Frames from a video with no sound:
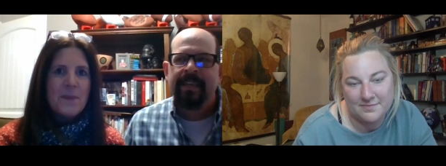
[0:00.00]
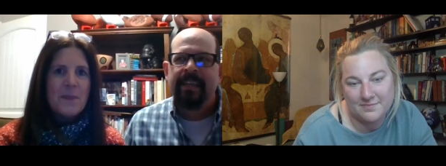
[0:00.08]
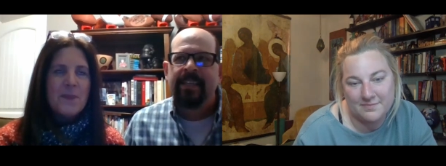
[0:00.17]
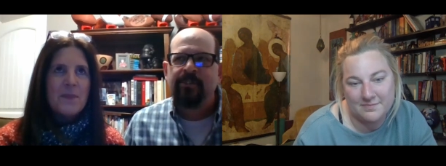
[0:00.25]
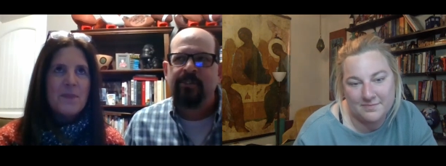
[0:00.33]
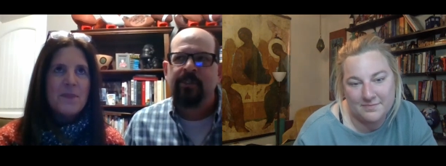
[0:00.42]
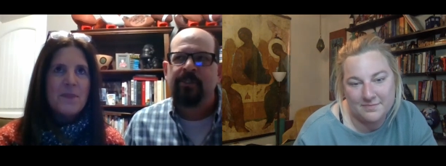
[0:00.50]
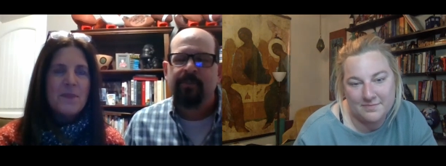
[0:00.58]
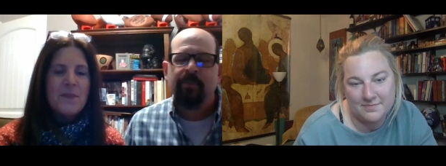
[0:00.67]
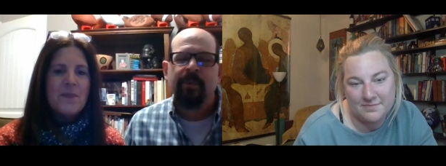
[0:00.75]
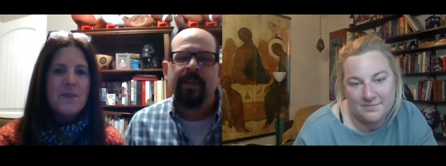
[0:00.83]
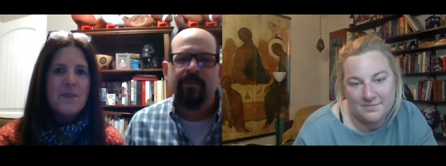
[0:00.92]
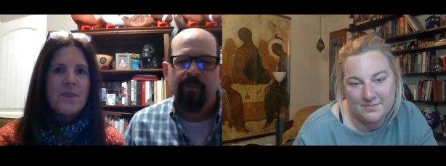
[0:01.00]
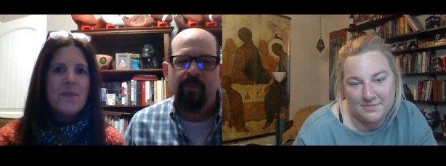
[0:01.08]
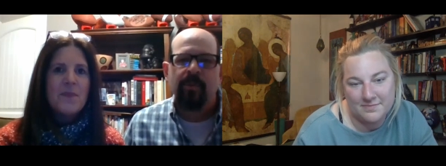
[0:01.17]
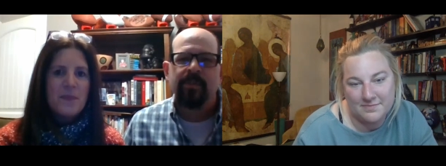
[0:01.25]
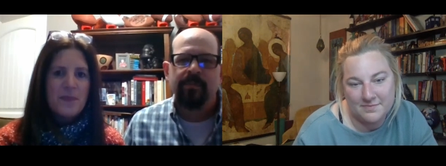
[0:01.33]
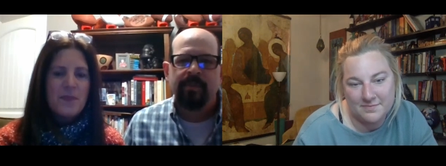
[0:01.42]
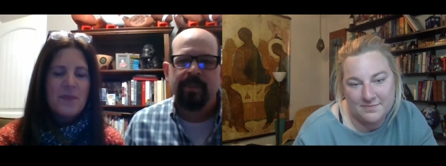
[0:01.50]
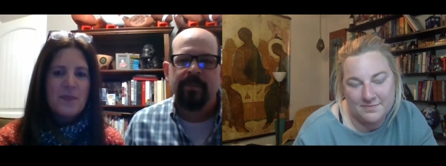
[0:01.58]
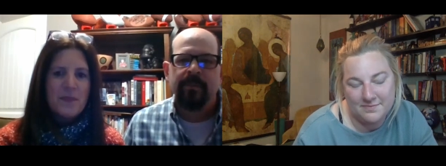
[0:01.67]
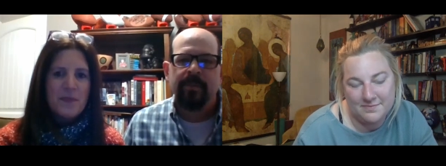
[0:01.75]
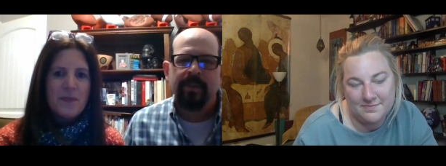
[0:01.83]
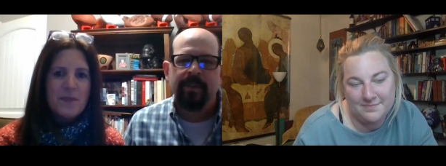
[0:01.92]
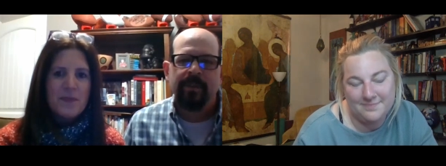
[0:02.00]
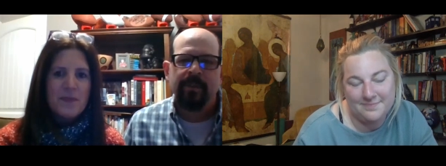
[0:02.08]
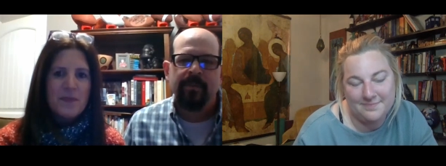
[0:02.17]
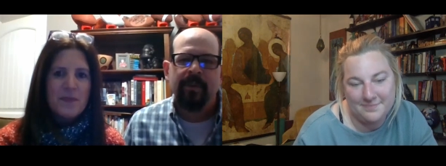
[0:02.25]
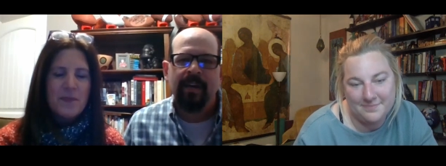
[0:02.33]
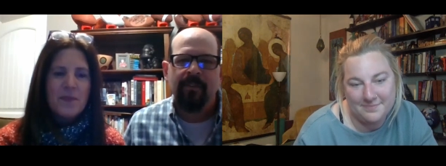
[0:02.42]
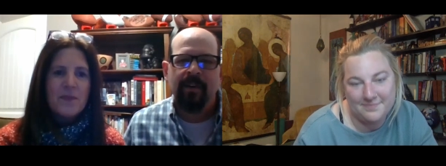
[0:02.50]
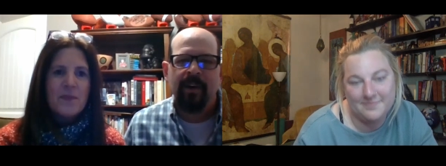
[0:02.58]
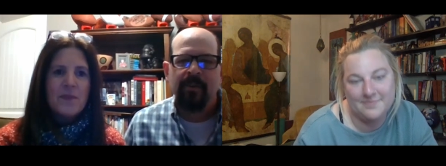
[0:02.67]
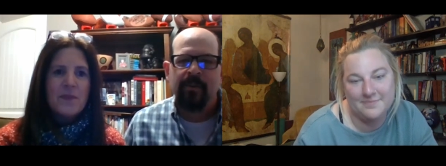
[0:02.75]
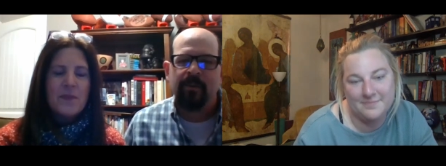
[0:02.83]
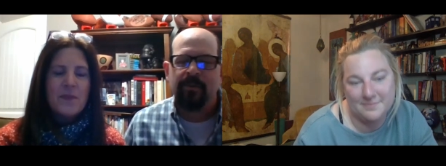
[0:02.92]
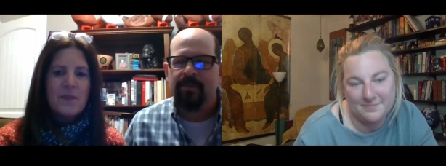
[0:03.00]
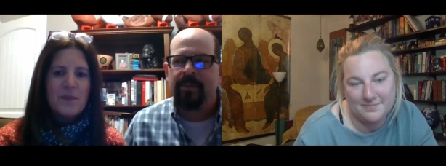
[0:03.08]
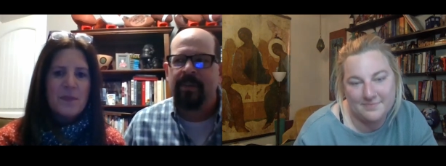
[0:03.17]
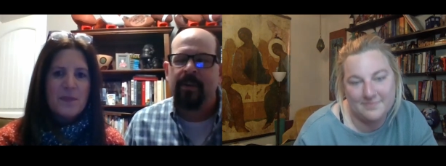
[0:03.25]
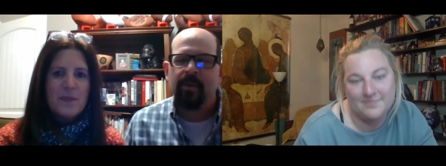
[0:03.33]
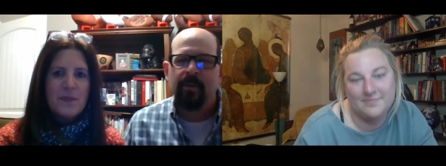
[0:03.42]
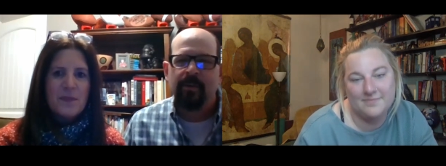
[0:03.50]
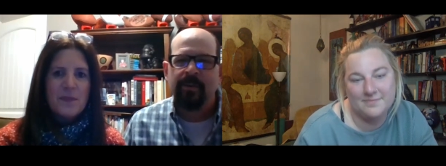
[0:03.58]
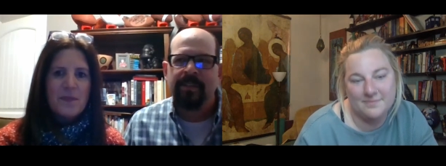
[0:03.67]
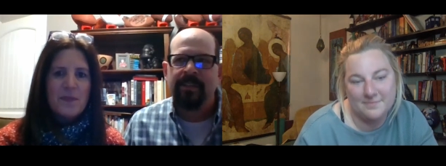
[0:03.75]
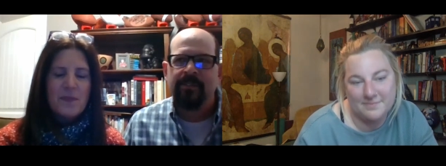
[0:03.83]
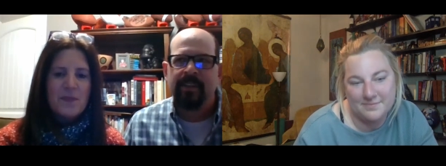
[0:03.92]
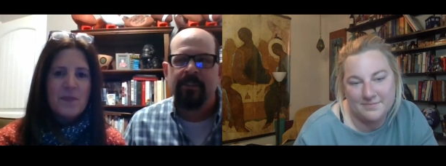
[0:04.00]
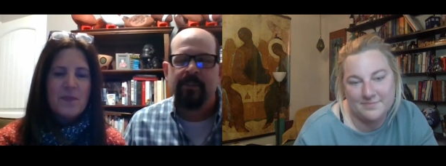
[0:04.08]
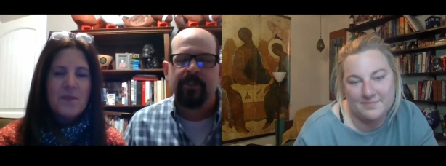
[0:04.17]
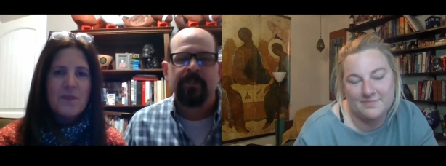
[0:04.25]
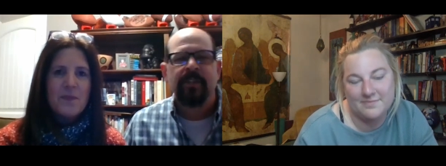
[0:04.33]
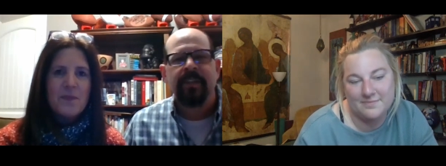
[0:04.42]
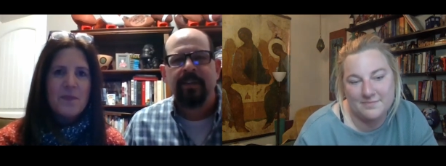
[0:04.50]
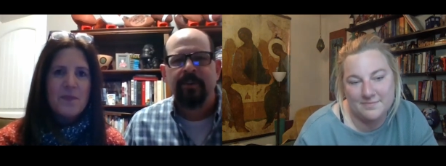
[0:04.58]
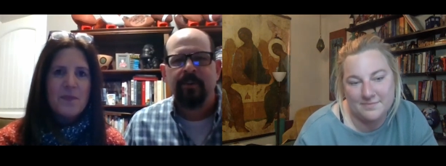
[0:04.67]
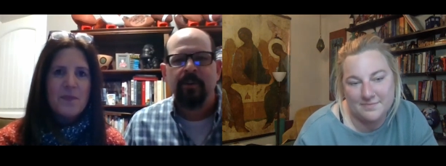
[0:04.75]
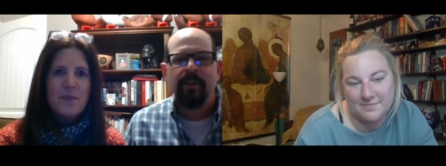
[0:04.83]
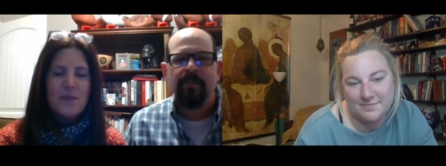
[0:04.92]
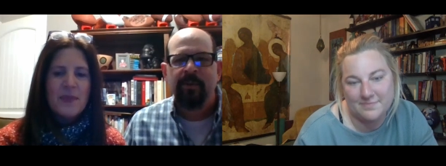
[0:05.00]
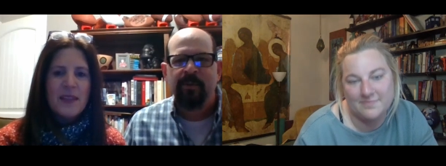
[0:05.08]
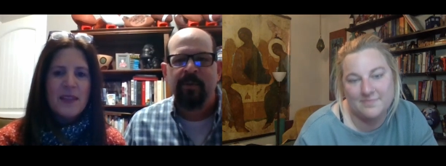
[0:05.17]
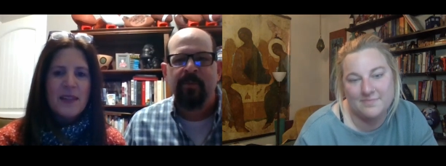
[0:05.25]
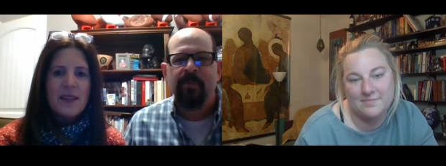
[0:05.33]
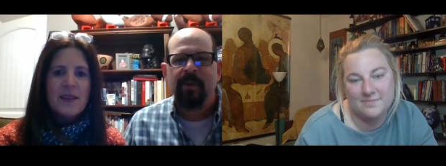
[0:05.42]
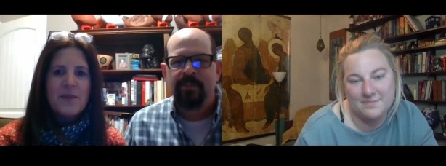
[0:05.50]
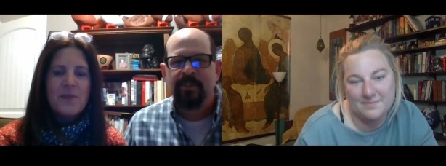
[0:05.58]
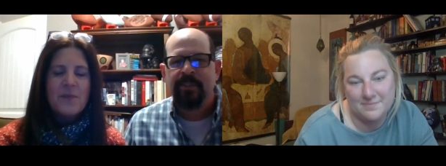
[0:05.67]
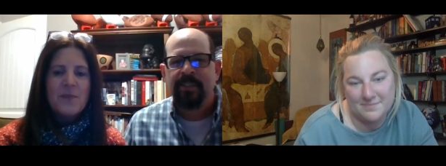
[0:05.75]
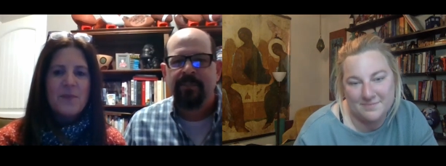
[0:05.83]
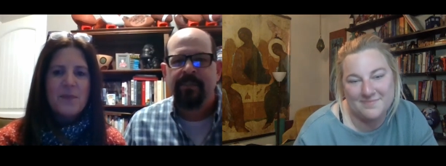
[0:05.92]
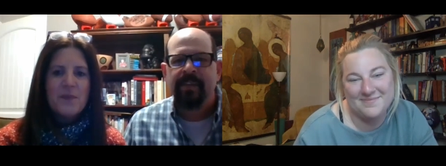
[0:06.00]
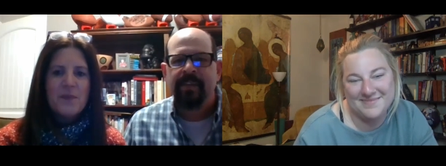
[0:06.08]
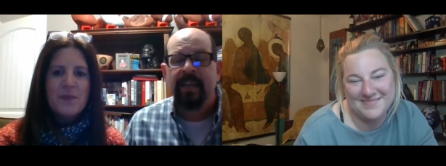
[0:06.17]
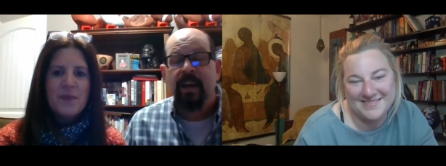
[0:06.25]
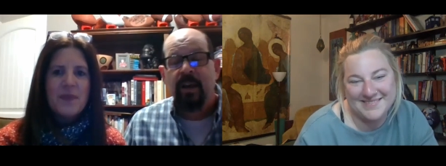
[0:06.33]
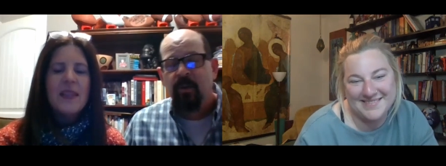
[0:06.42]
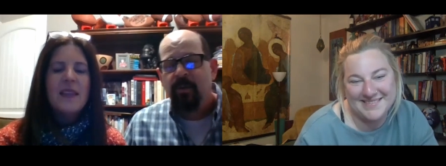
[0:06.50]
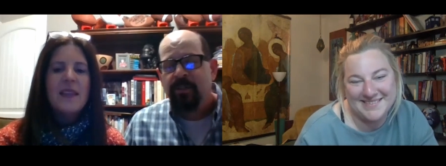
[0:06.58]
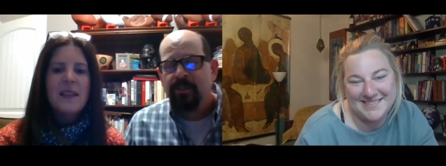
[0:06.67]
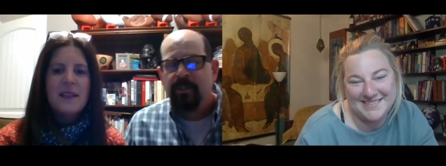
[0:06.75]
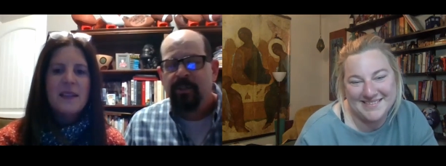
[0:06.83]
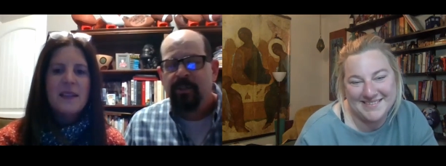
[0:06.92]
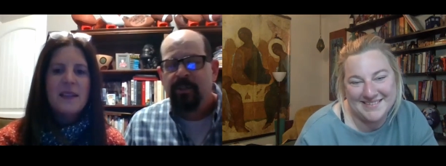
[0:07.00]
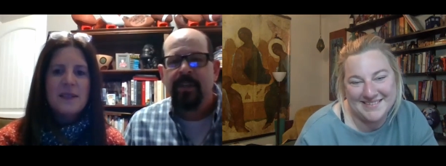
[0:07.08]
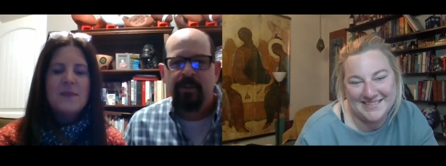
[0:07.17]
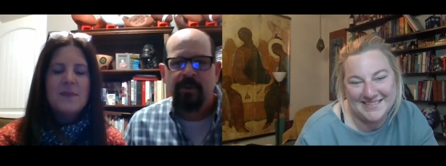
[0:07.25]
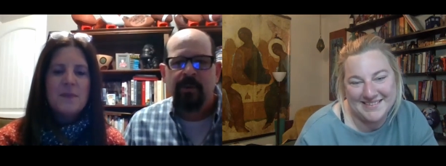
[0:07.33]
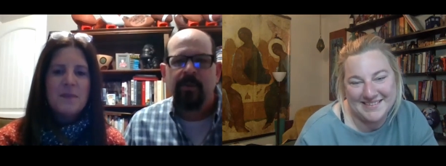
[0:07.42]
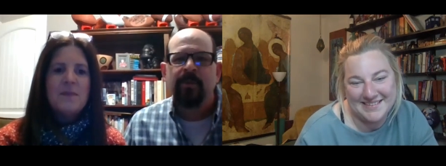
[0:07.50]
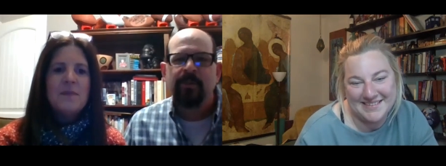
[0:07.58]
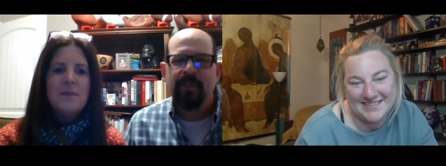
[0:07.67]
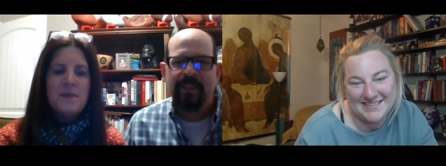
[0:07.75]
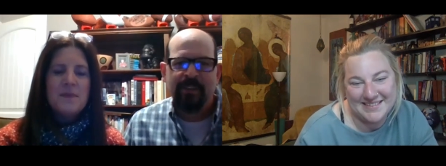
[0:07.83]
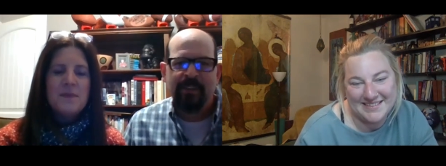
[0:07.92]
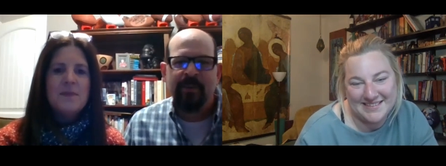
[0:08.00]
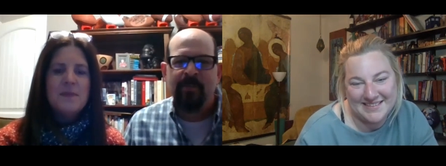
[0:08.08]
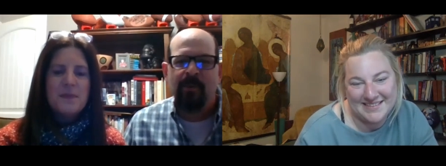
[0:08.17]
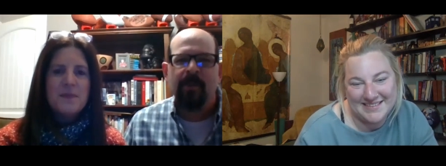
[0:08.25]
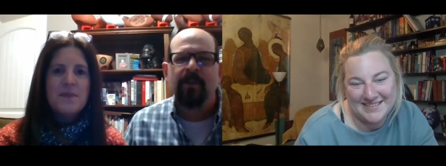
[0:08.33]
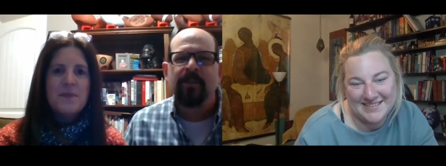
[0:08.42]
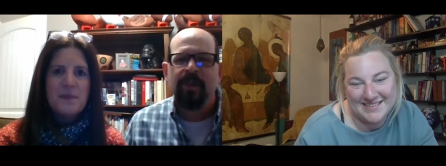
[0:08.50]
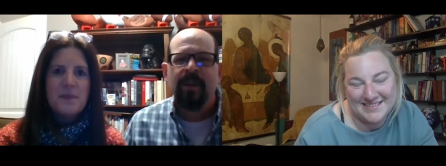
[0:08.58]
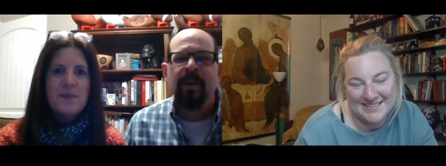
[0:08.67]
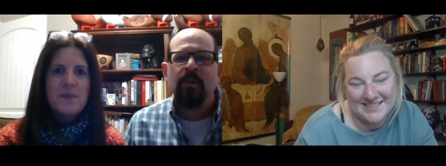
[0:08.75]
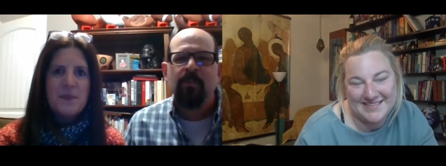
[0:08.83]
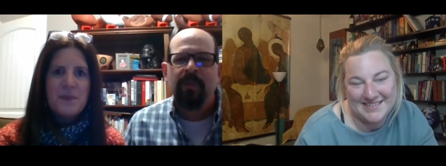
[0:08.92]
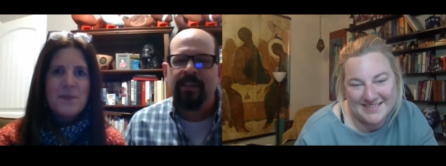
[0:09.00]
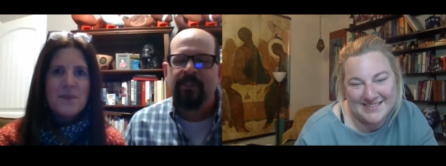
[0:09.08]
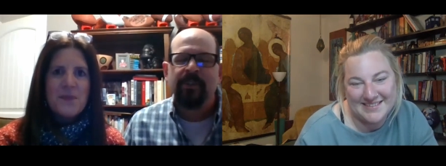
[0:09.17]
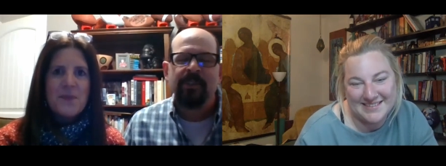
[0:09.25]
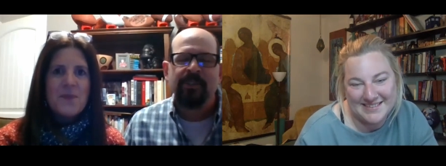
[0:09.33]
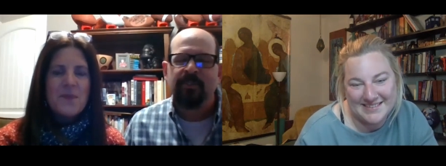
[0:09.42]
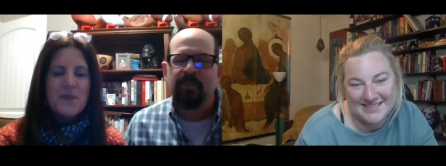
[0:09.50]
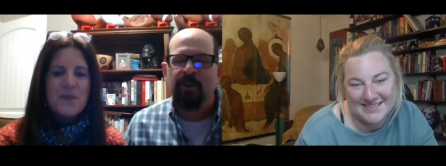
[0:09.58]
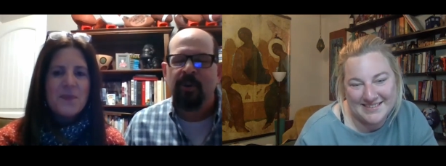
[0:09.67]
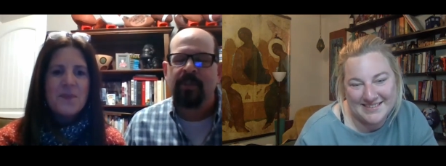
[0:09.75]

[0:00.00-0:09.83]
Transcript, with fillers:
Speaker 1: is just reinforced when when you have others, you know, instead of just sitting in your living room watching TV, which you can do and it works, but it's just so it's